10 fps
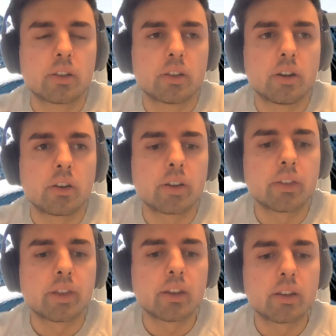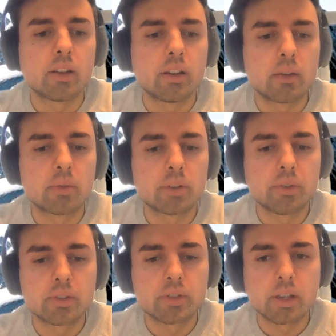All right, then I will
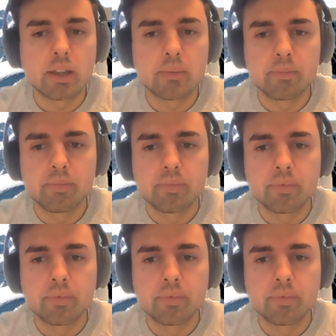do the same.